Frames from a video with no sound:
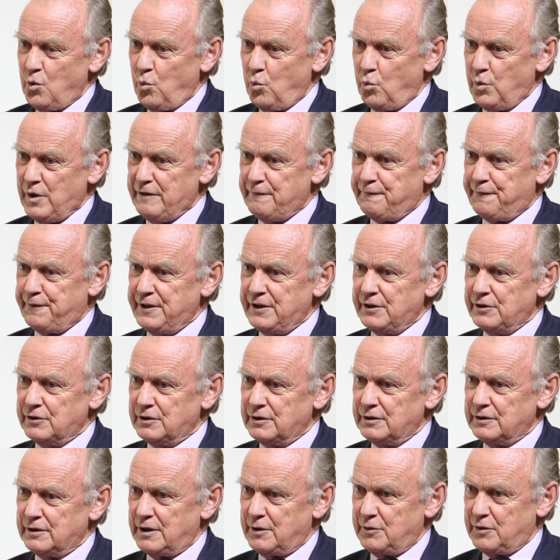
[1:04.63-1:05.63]
we feel
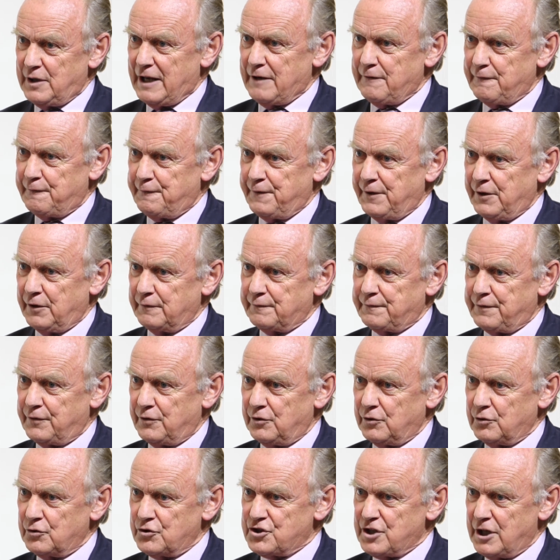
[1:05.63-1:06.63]
and have felt for
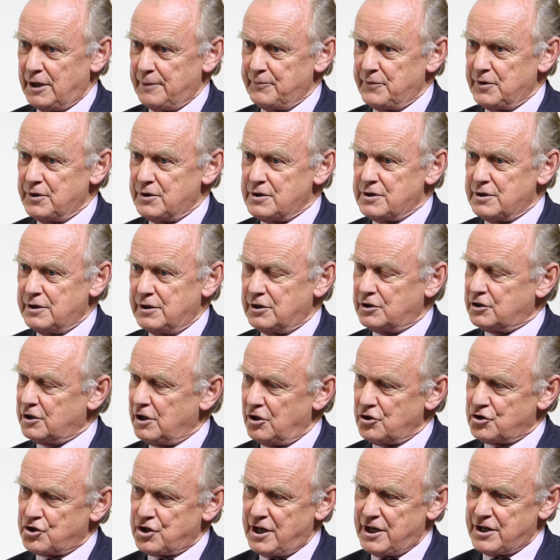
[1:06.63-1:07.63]
a long time that
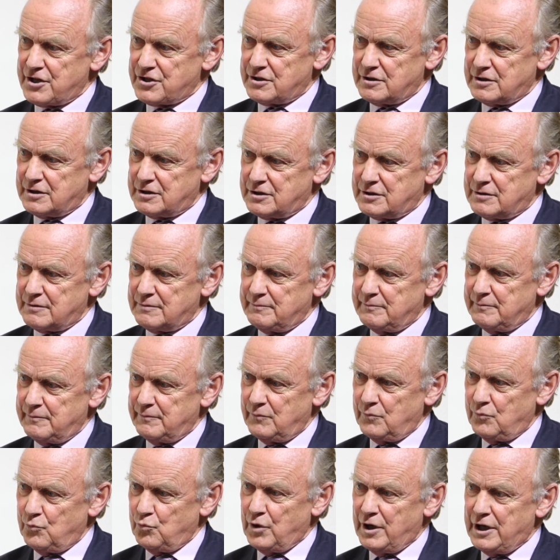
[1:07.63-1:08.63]
culture hasn't
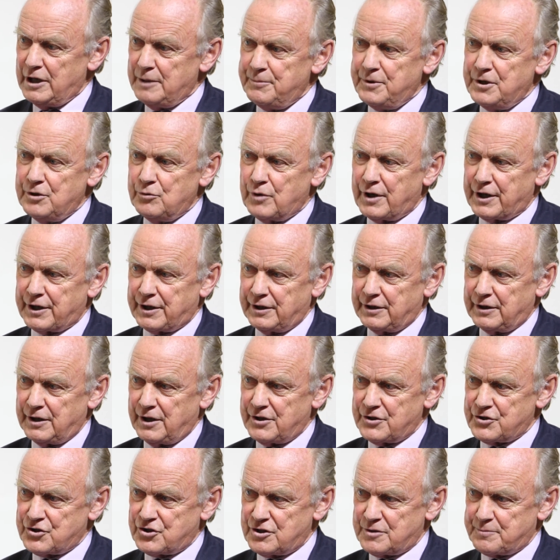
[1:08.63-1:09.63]
really been
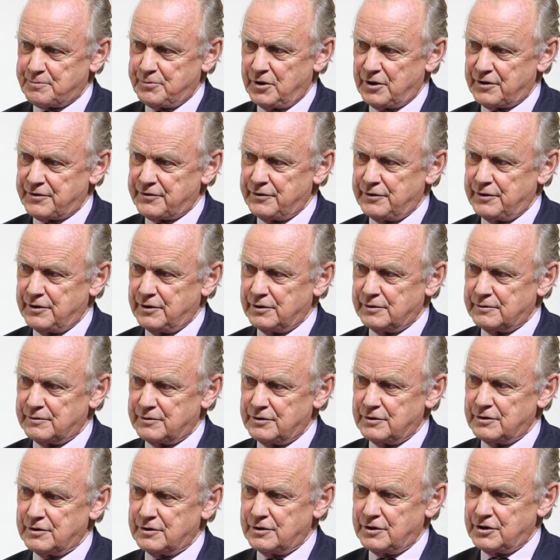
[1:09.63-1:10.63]
recognised as part of
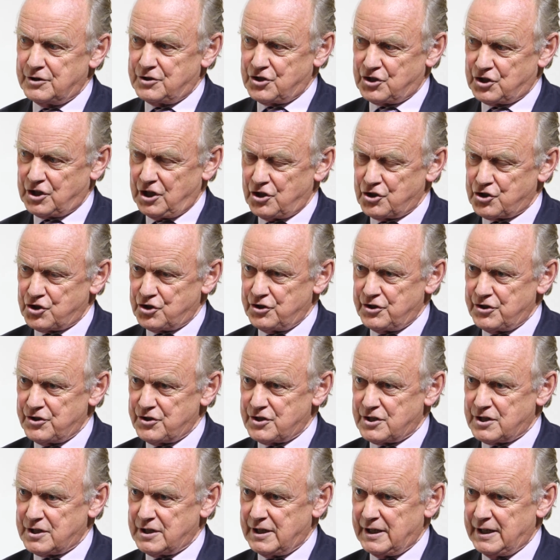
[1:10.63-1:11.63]
the
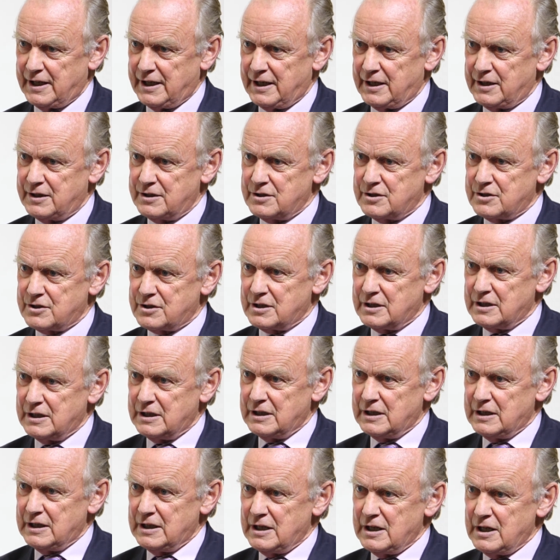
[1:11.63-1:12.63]
discussions, and
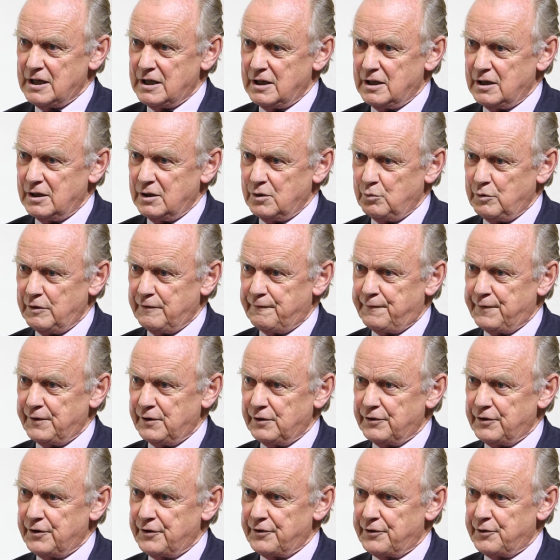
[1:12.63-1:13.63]
we
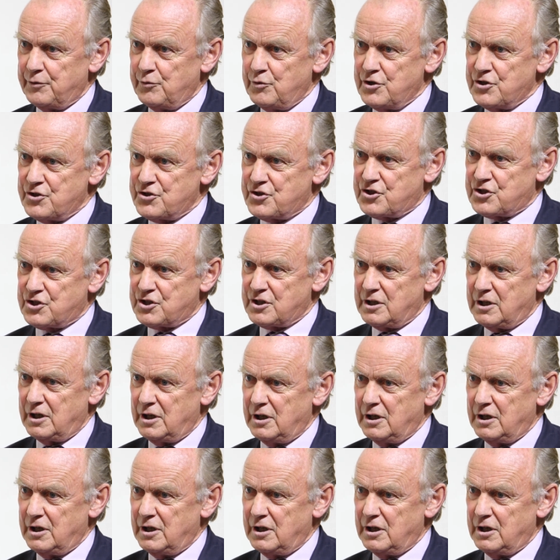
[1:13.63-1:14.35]
feel that there is